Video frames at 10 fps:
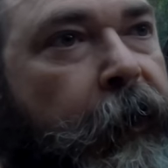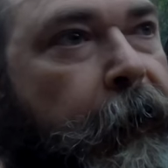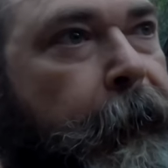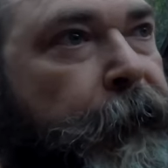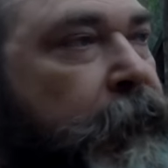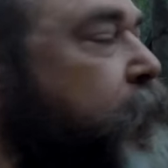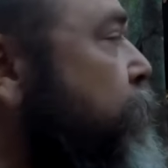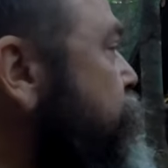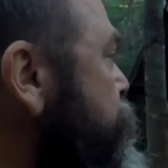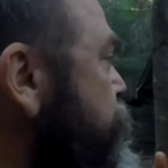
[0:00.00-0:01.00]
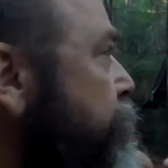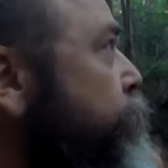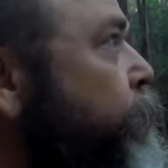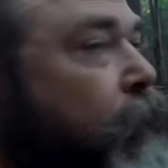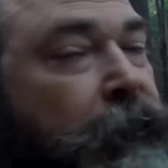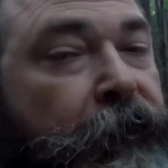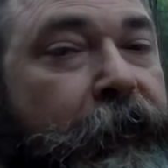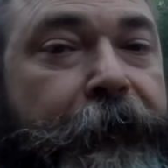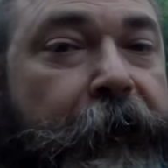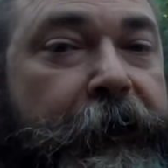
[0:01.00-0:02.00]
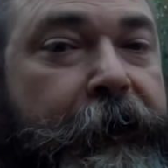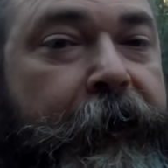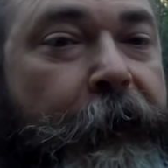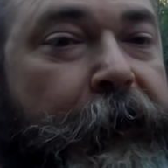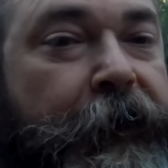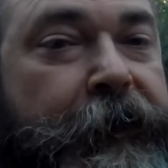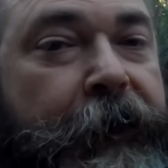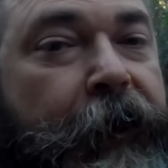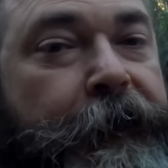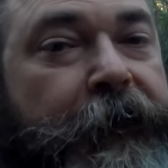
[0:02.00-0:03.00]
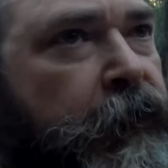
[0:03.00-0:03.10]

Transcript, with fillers: Um, it's nice to see that we've got a new friend coming into camp.